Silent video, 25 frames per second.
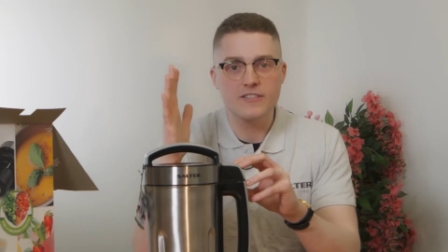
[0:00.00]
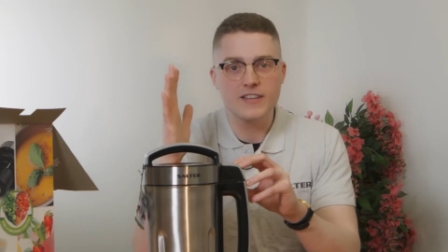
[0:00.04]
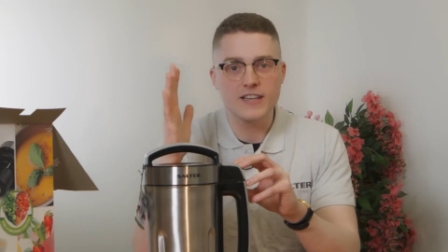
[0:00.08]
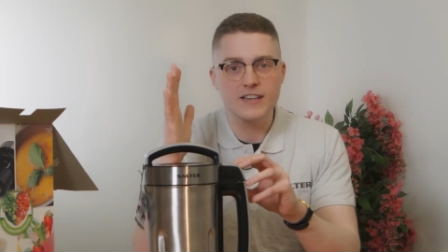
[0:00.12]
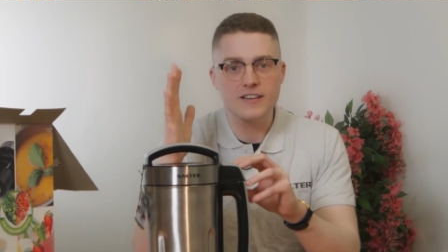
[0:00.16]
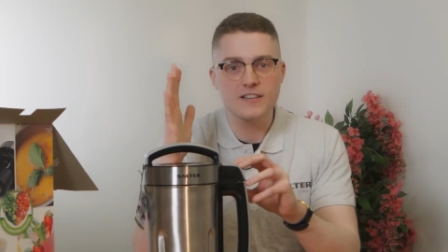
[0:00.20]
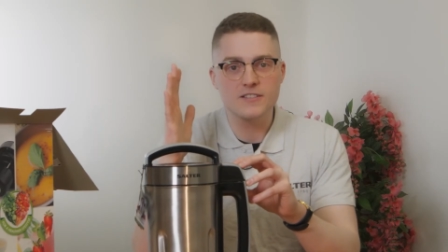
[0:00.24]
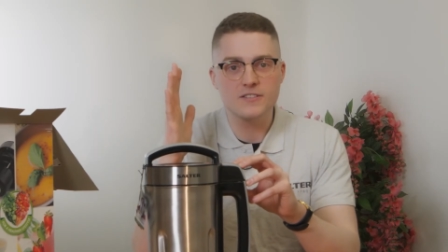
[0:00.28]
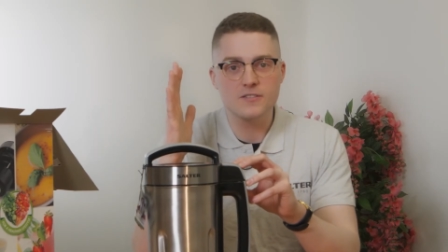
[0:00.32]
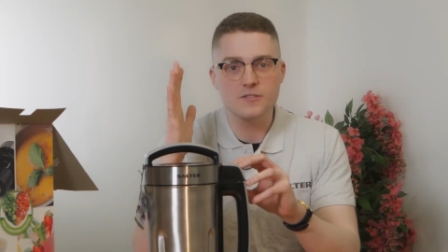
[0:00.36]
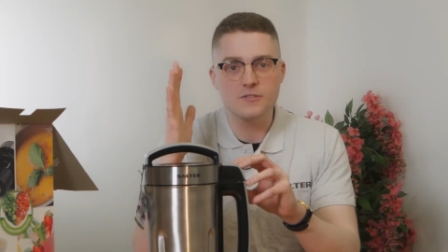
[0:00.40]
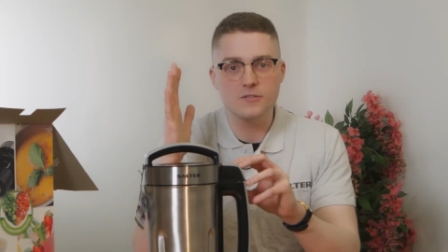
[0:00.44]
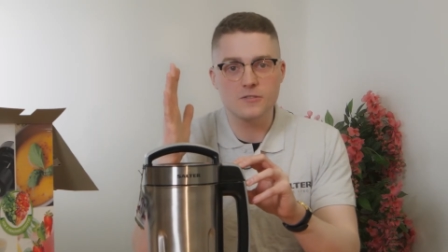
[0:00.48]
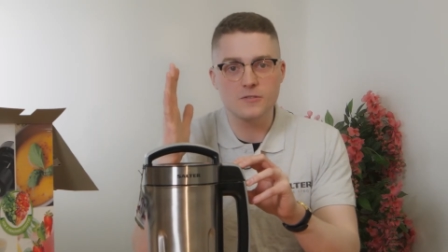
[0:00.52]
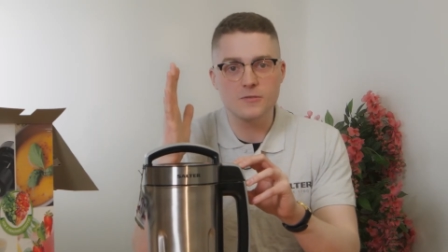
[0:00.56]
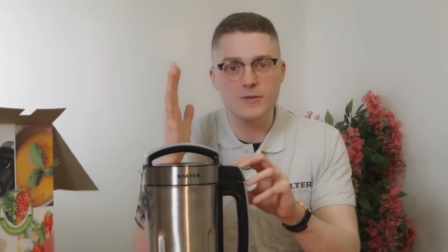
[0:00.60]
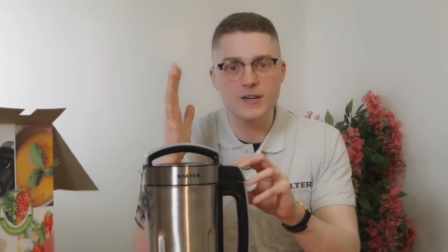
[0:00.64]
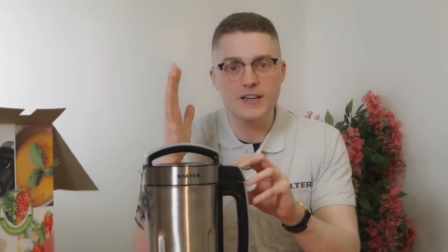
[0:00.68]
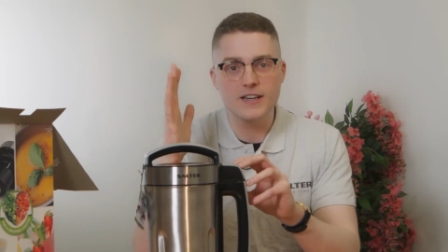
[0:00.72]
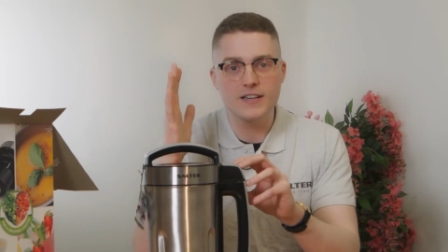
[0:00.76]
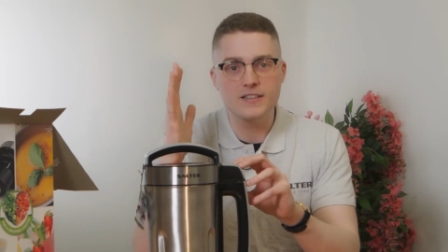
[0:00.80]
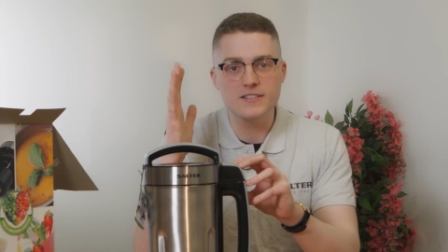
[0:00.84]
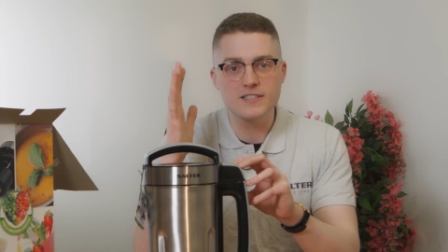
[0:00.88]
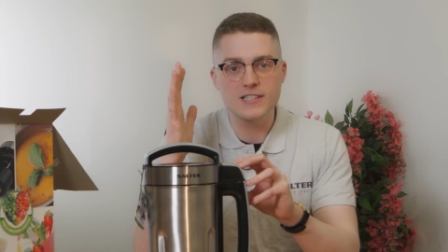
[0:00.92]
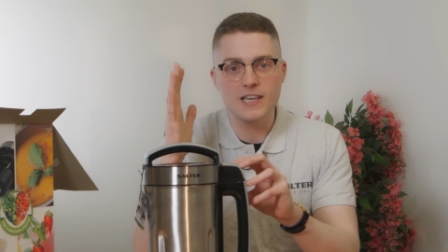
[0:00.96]
things
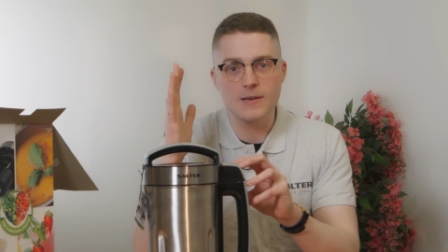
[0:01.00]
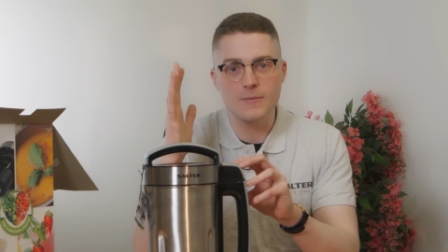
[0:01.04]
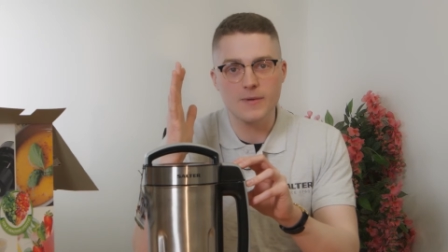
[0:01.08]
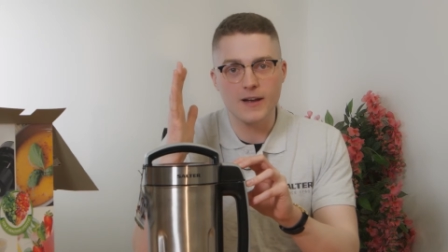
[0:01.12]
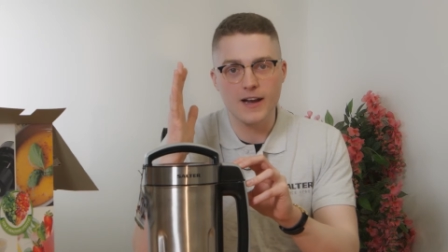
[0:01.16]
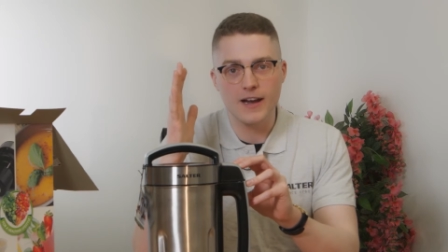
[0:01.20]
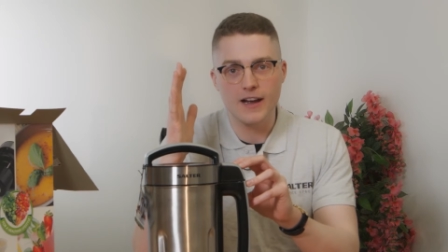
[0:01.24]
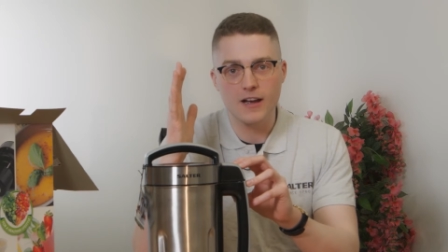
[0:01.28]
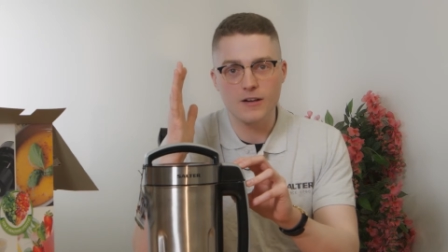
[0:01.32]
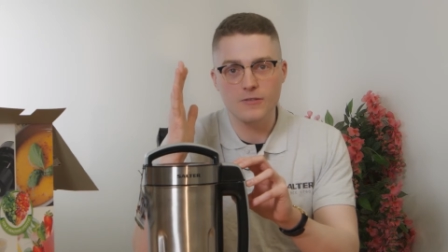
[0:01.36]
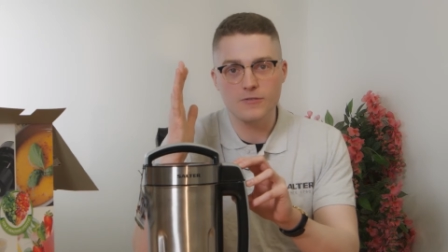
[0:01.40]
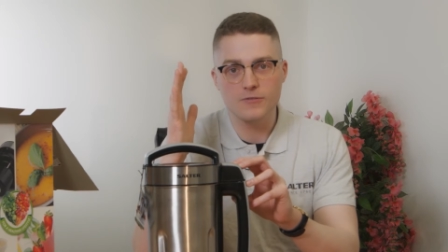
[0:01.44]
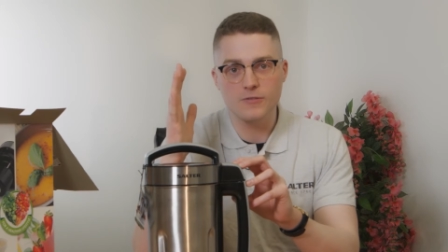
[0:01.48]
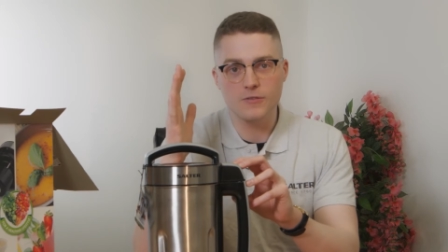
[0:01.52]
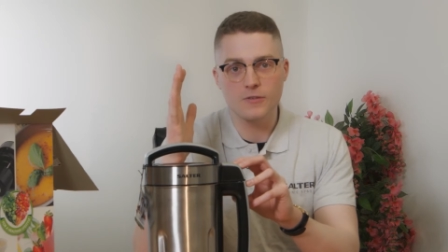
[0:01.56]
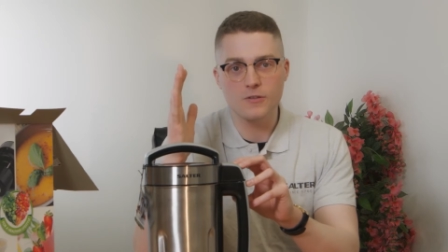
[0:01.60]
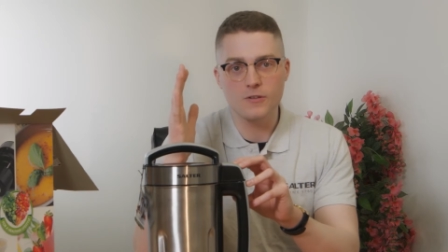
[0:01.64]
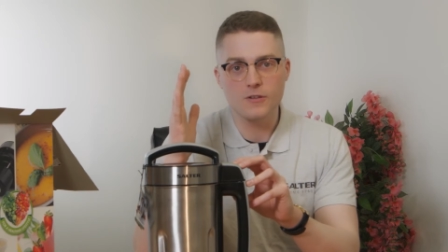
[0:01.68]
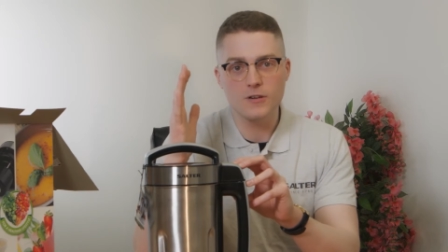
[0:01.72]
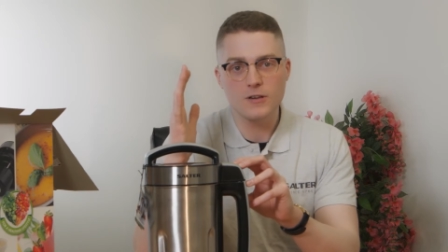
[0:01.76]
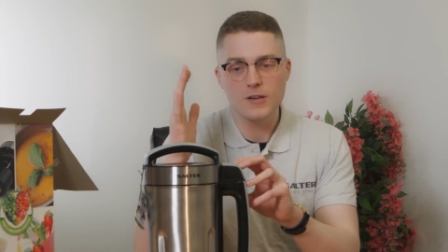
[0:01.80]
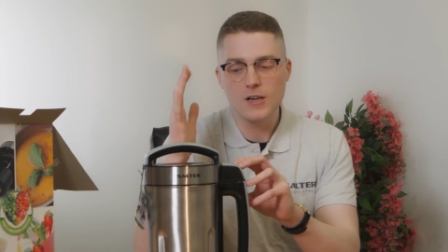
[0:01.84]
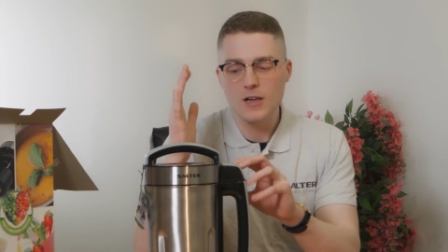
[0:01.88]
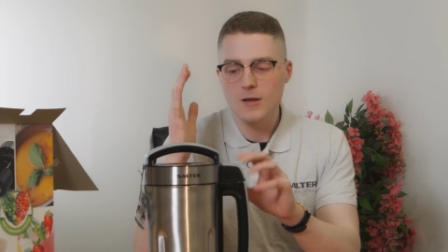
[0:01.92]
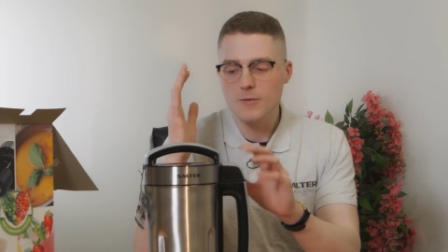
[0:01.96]
always keep your eye out
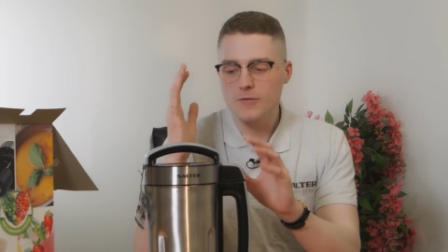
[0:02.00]
for